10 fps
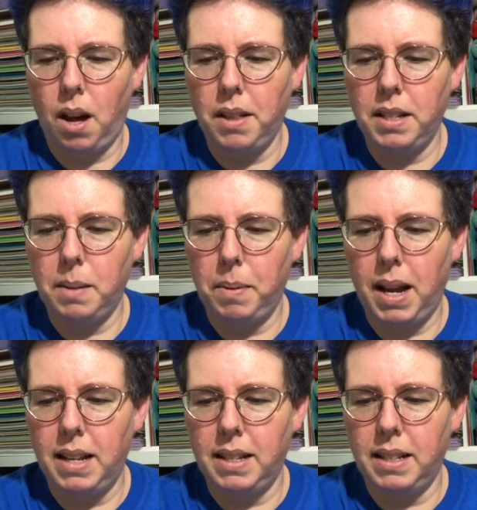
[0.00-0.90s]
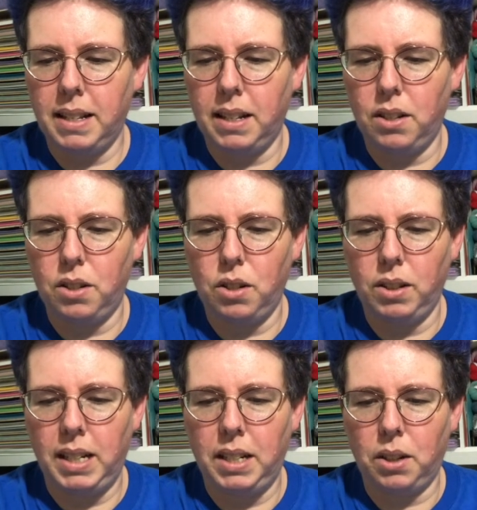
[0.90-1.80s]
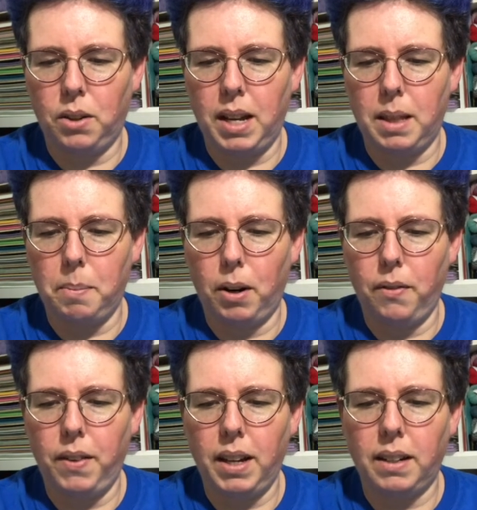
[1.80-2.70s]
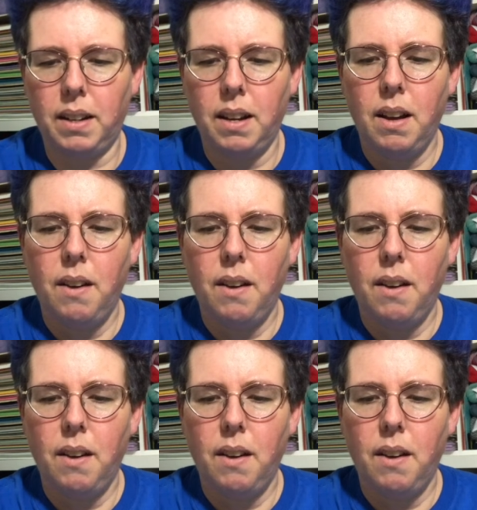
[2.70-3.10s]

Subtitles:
all the supplies and skills you'll need to create the perfect